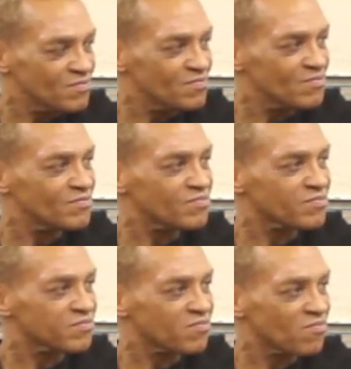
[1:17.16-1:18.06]

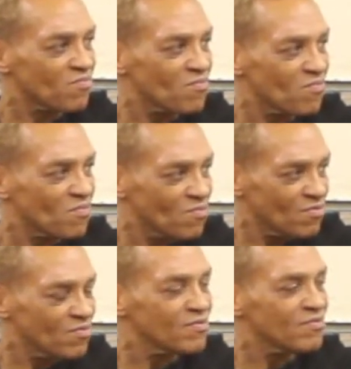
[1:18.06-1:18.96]

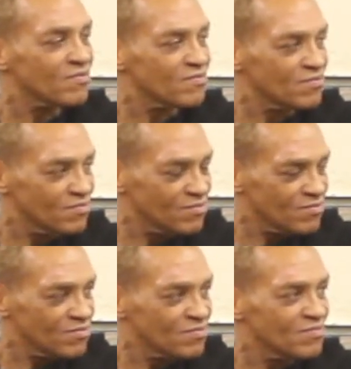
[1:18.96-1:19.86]

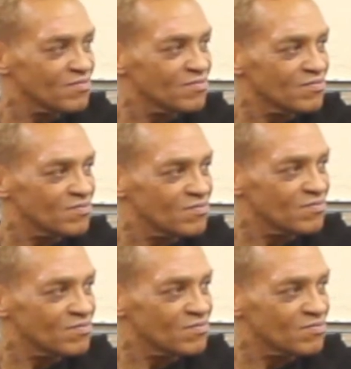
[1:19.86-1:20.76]

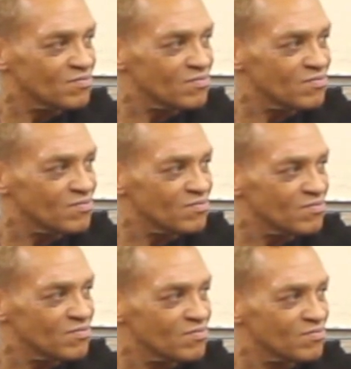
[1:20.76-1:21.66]

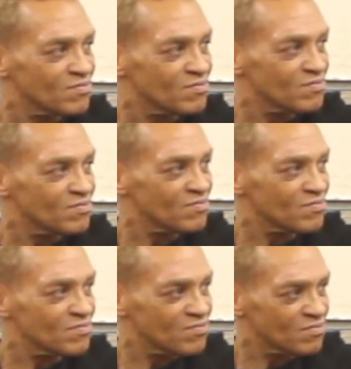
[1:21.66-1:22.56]

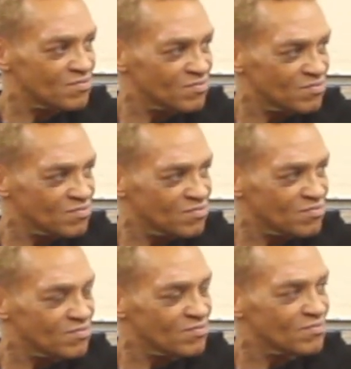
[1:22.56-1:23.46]

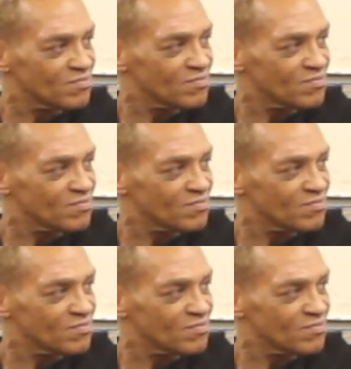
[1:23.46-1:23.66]
[no speech]